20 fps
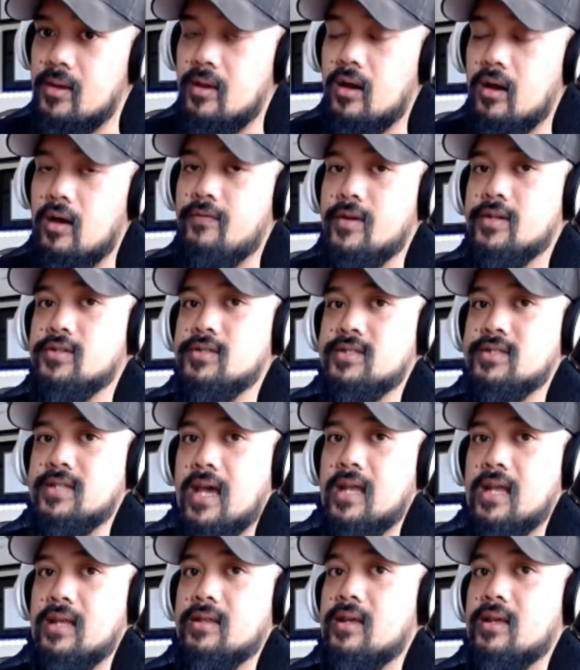of
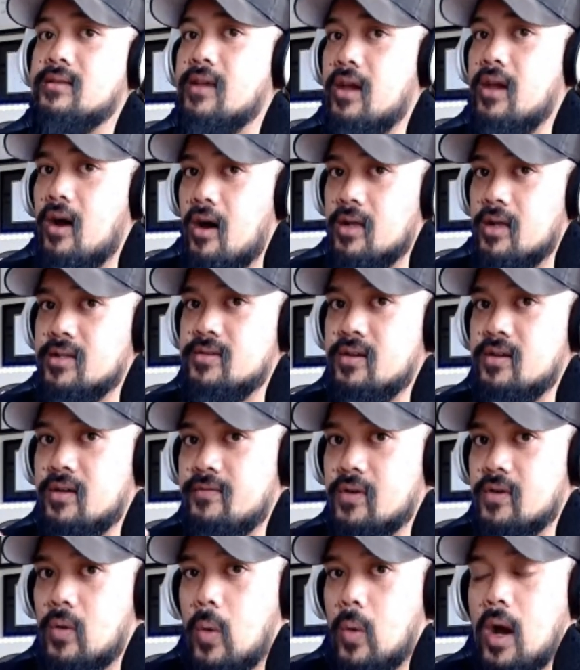understanding that they ought to have
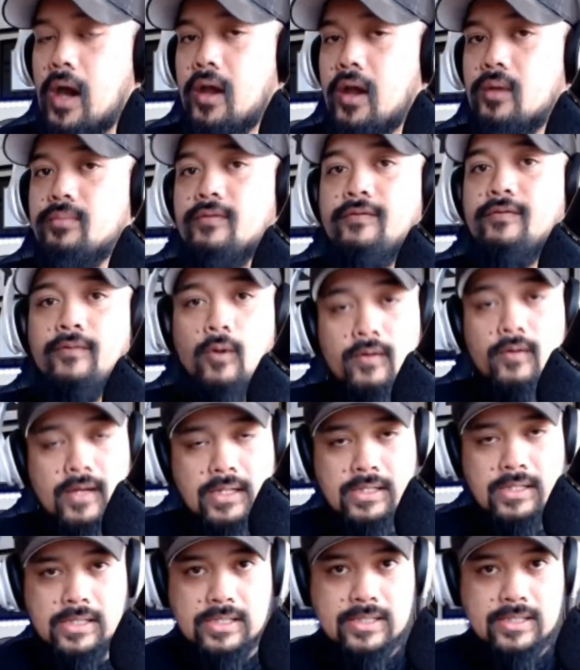acquired before they
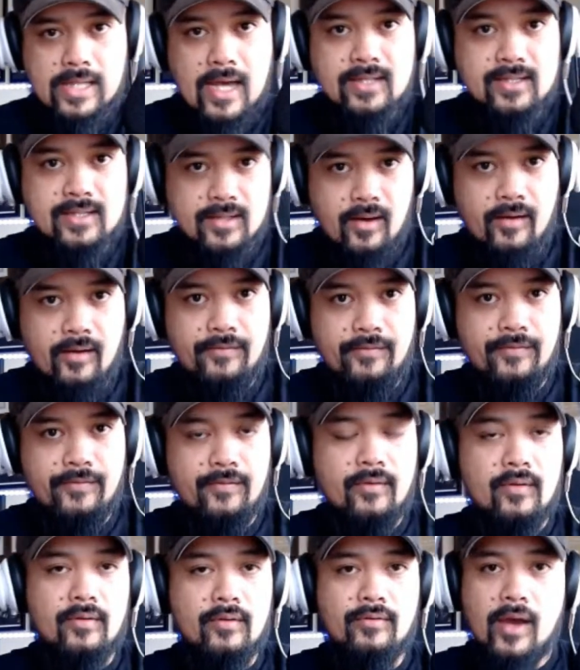teach that stuff,
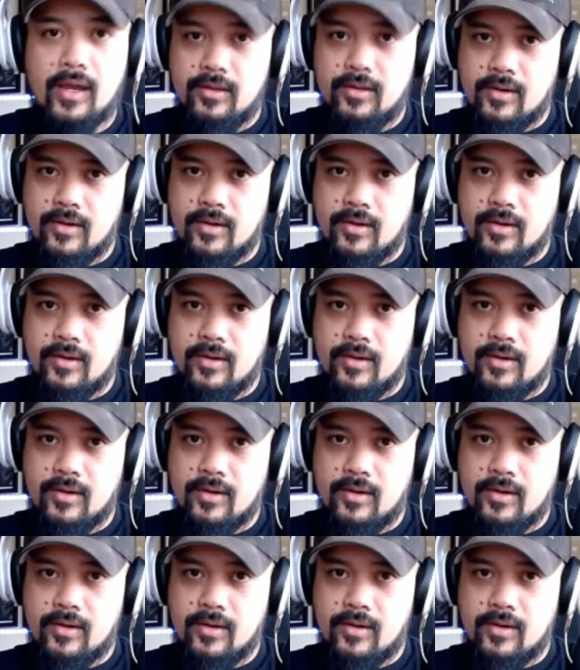right?